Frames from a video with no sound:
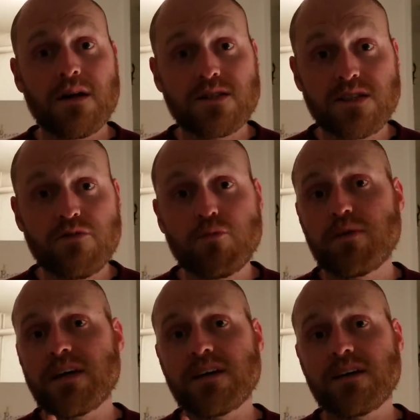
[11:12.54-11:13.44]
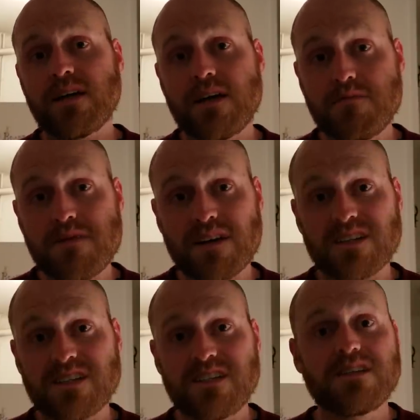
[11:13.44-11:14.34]
s'il vous plaît,
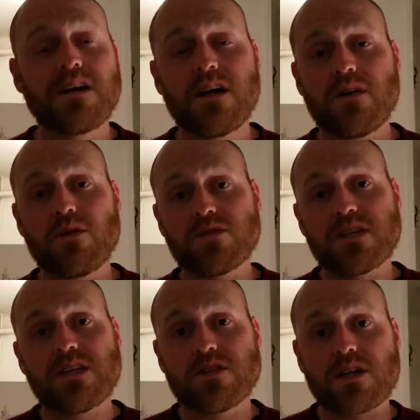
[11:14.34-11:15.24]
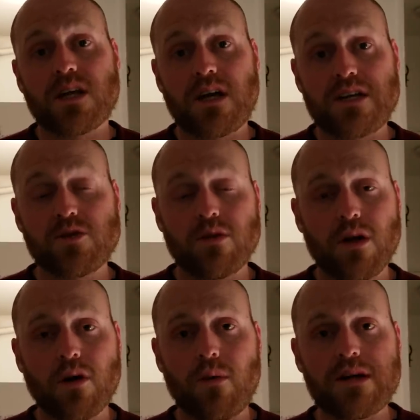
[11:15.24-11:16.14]
merci, those things are gonna get you a
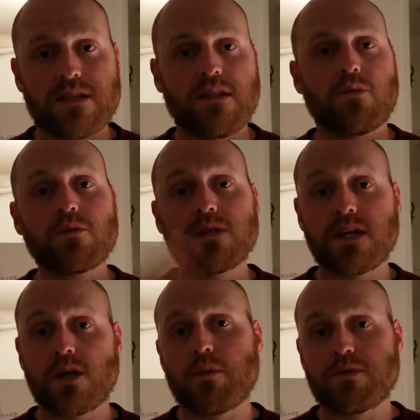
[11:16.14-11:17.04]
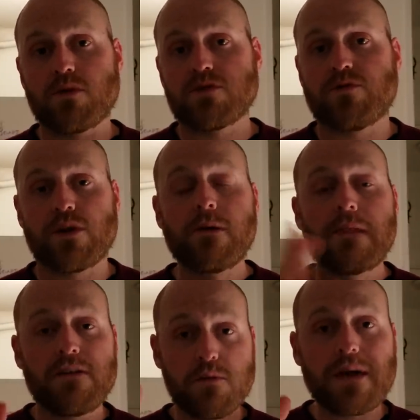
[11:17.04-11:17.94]
long ways and they're really gonna open doors for you.
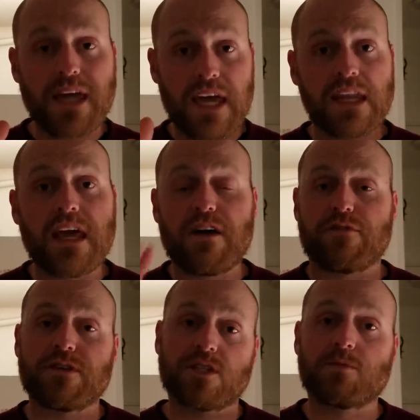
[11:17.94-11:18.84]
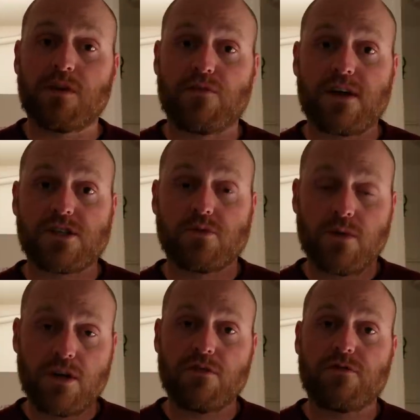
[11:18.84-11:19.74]
If you make any effort to speak French
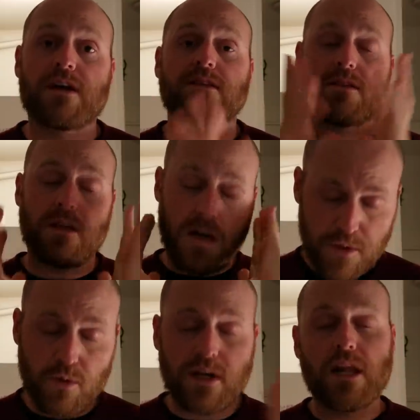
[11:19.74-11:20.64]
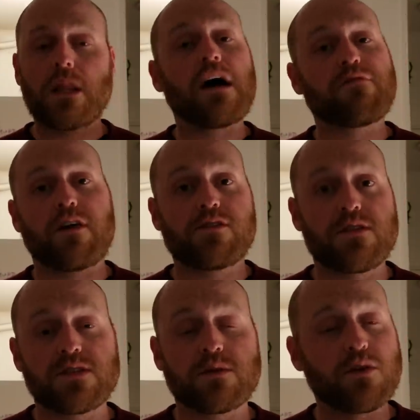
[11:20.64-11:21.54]
when you're in France, you will get a lot farther
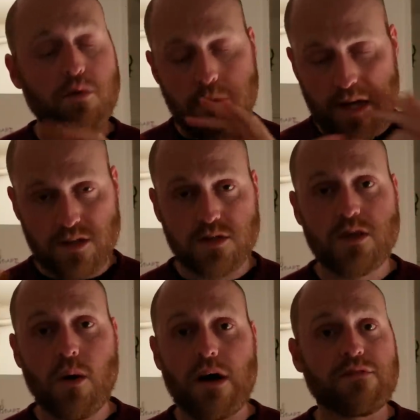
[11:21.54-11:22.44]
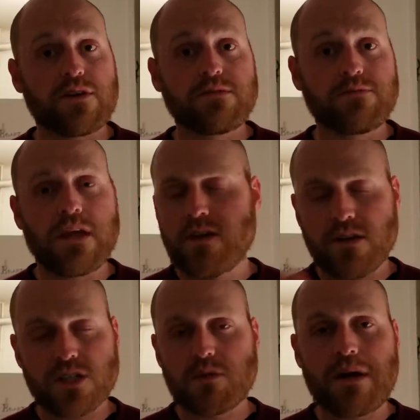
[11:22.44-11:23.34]
than somebody who makes no effort. And you
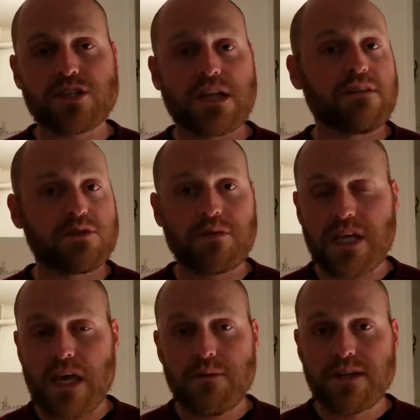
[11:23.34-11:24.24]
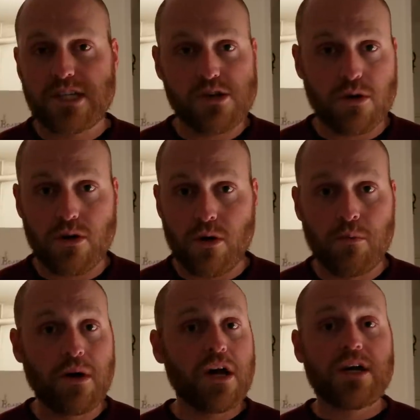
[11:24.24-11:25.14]
can just imagine that if somebody came into your
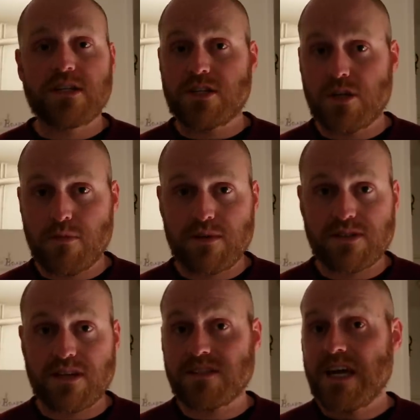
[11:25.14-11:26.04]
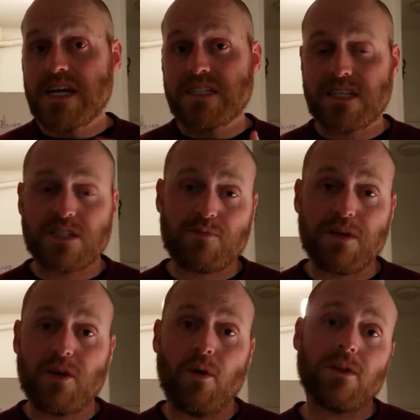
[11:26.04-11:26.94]
home, into your business, didn't
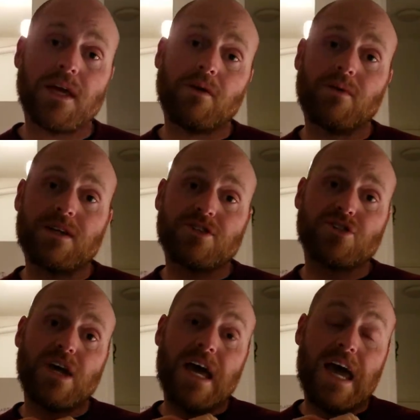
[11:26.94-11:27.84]
speak your language,